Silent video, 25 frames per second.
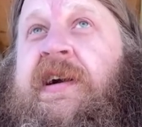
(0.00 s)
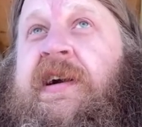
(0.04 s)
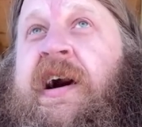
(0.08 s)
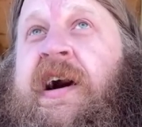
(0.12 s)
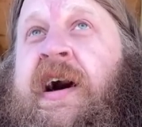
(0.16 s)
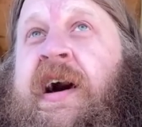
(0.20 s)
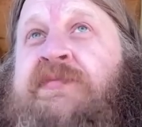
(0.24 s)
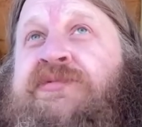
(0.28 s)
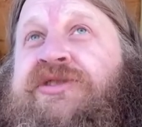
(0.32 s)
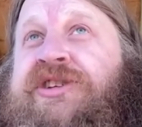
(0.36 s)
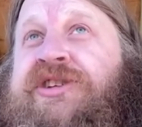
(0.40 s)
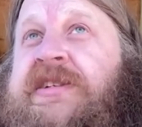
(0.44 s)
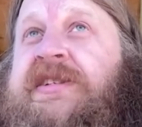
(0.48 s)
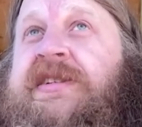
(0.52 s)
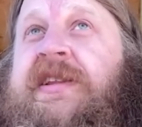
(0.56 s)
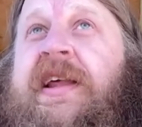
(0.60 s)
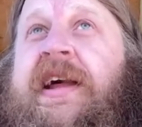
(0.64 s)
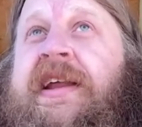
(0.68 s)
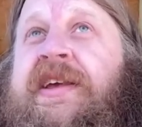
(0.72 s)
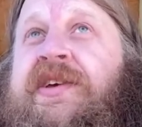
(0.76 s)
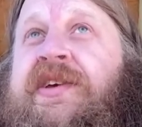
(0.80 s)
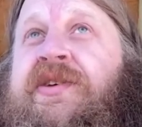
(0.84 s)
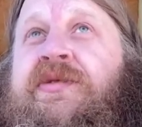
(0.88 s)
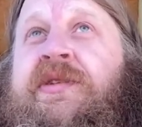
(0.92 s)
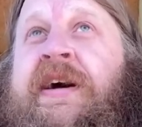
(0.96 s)
I'm just
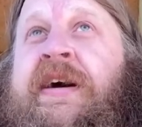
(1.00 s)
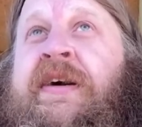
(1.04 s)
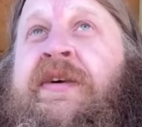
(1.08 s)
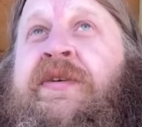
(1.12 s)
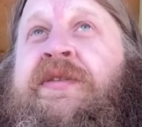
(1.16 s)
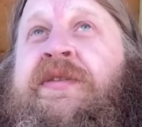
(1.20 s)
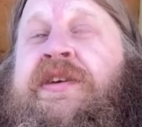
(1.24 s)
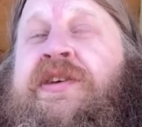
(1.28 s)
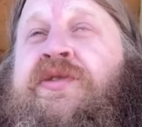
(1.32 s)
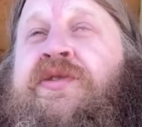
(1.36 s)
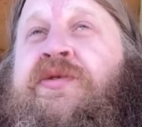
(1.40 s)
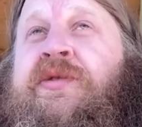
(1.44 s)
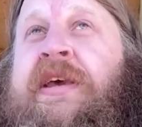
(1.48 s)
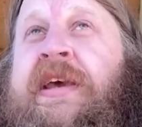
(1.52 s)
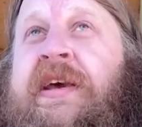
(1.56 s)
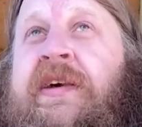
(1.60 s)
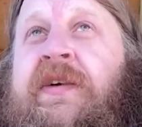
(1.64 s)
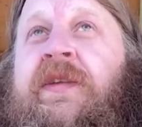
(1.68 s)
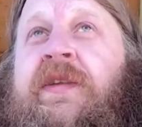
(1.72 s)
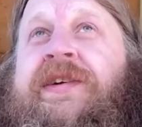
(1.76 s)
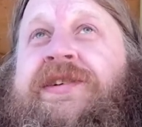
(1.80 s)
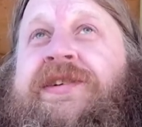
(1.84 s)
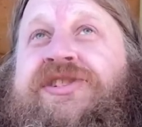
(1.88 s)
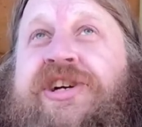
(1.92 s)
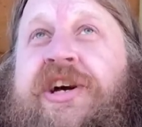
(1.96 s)
letting you know that you
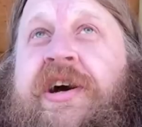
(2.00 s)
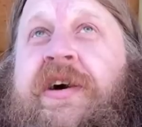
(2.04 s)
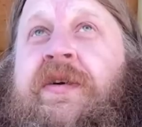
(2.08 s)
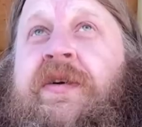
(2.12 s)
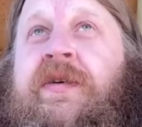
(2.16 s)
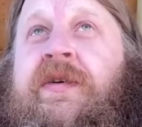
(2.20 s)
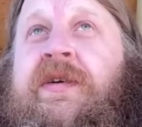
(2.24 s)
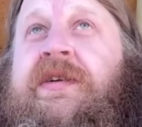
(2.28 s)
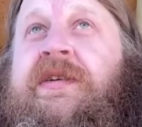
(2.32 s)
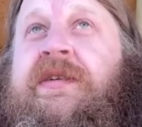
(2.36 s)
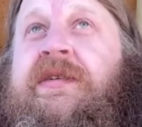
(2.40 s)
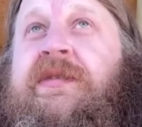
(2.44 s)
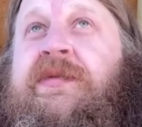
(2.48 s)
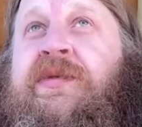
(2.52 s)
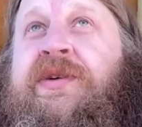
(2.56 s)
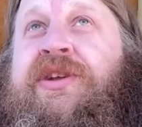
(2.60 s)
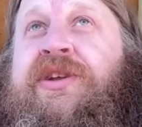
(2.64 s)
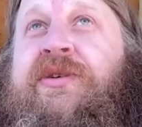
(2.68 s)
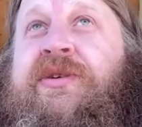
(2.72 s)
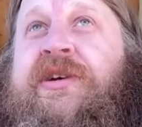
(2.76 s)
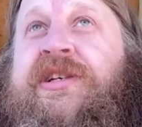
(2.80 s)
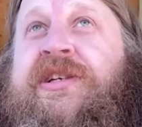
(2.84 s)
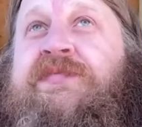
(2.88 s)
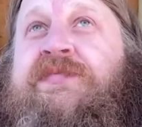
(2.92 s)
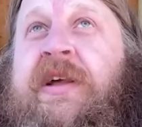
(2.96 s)
kill a joke when you
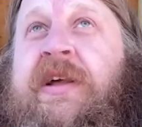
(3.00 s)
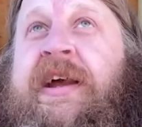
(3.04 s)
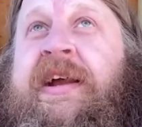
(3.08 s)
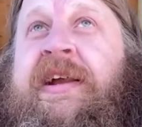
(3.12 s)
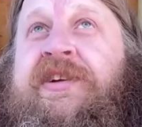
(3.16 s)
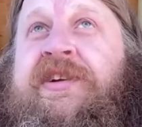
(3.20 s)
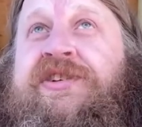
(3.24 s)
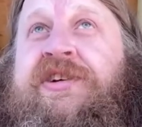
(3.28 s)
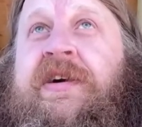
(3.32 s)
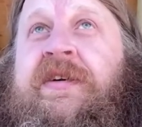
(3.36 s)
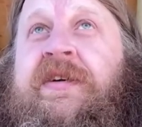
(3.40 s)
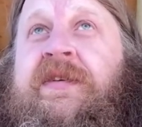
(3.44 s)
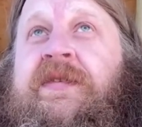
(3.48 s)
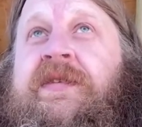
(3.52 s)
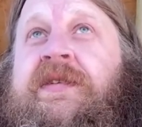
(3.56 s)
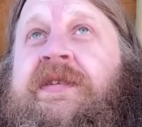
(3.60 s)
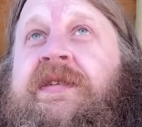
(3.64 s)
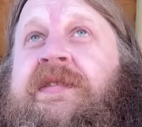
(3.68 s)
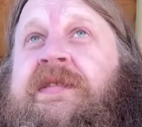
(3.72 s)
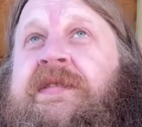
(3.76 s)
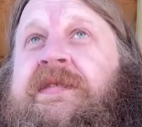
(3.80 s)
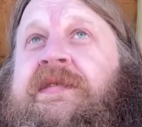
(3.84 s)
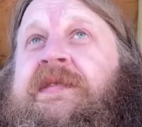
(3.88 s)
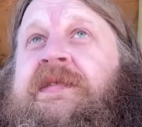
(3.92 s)
explain a joke.